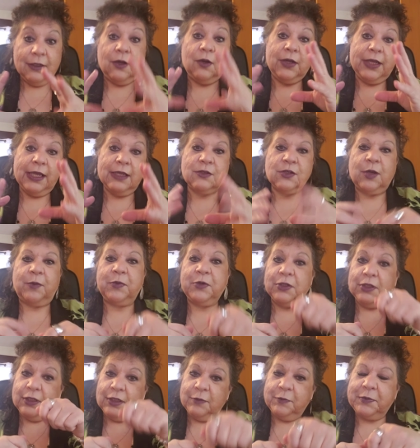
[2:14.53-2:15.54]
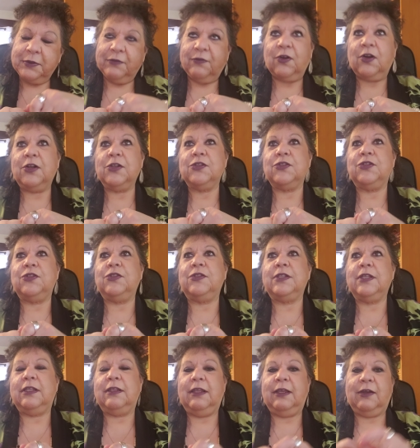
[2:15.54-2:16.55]
Okay, so I put a little bit of orange juice
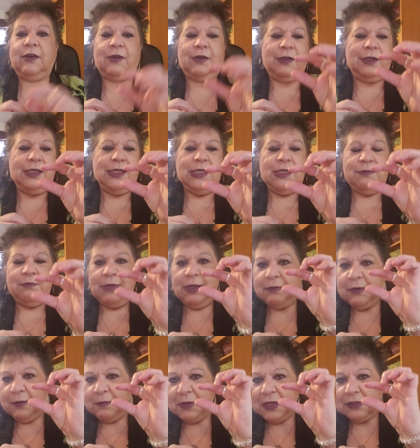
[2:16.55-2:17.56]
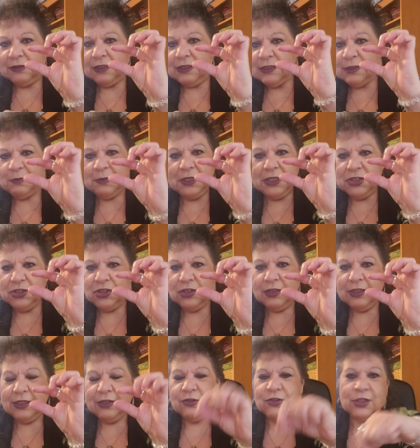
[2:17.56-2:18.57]
in there. Maybe about this much in
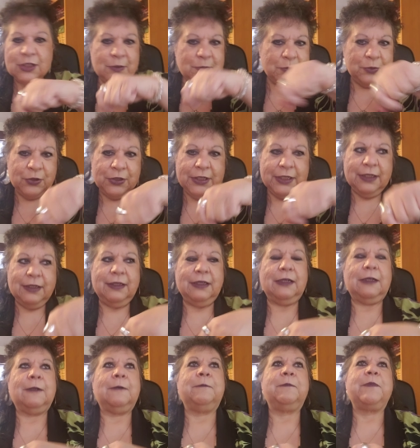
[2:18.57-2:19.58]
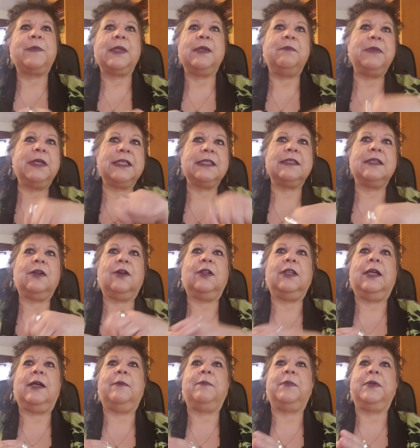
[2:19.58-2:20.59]
there. Just poured it in there. Mixed it all
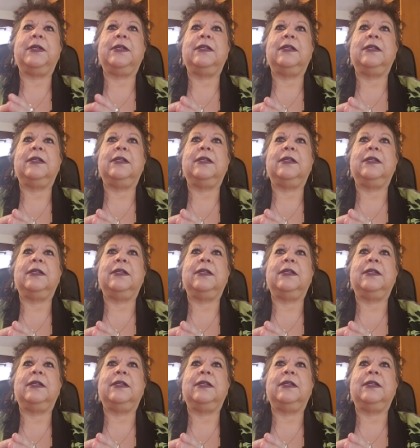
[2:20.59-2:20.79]
up.